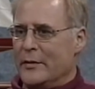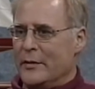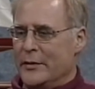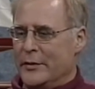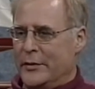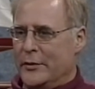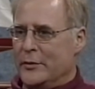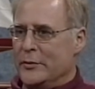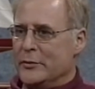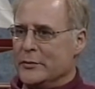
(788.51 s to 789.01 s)

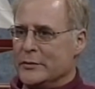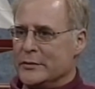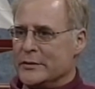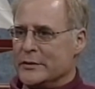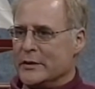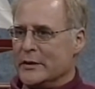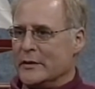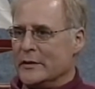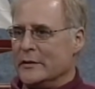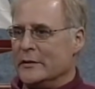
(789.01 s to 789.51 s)

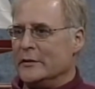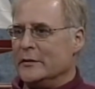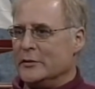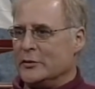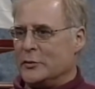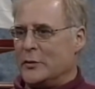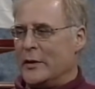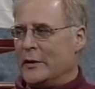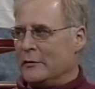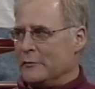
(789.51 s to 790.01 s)
Those
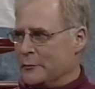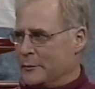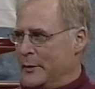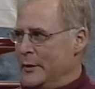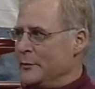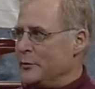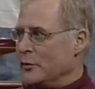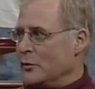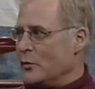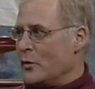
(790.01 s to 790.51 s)
12
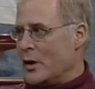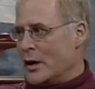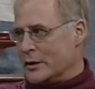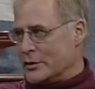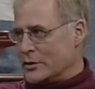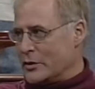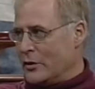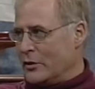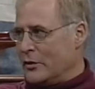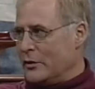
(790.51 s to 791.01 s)
people
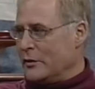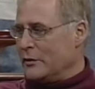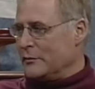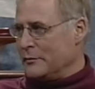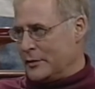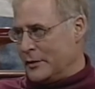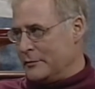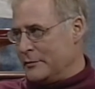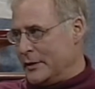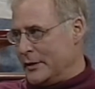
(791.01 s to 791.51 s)
watch
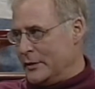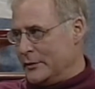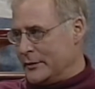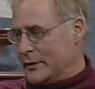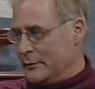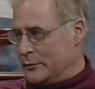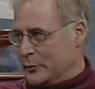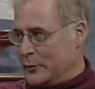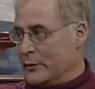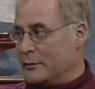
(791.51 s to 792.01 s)
all the
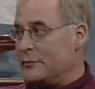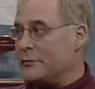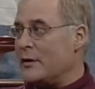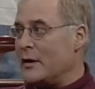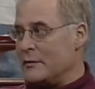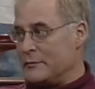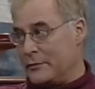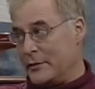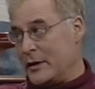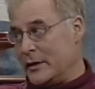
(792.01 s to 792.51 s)
videotapes. We had
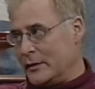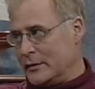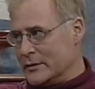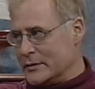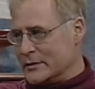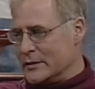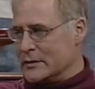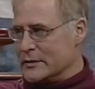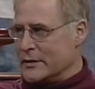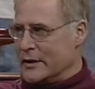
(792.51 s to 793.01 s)
five
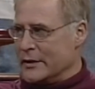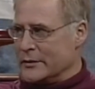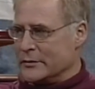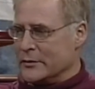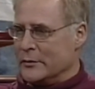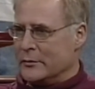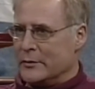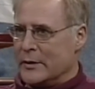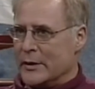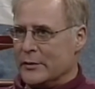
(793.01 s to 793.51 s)
finalists this last
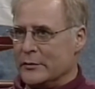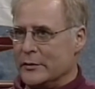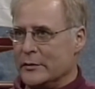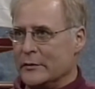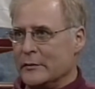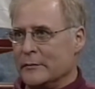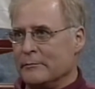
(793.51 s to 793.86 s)
go around.